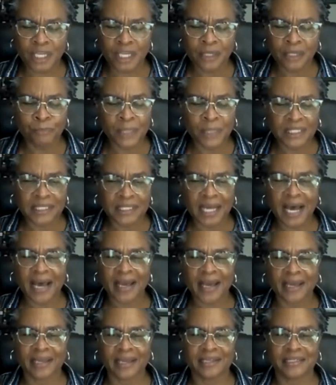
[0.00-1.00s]

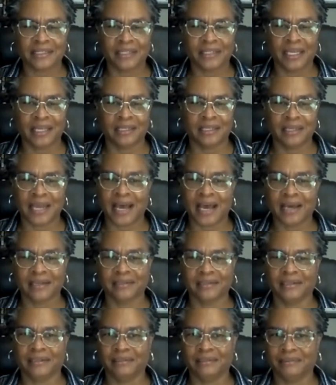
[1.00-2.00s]
maligned and not
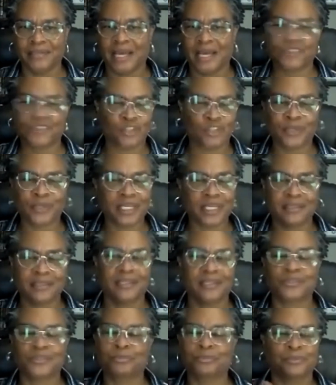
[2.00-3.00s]
not do
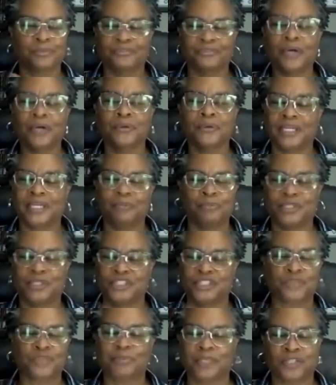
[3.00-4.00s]
anything to provoke it, but
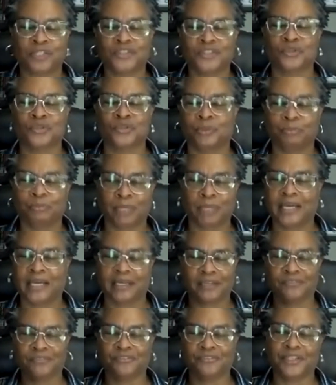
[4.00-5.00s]
just because you were
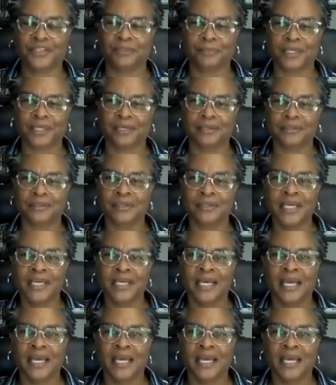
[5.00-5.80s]
Black and female.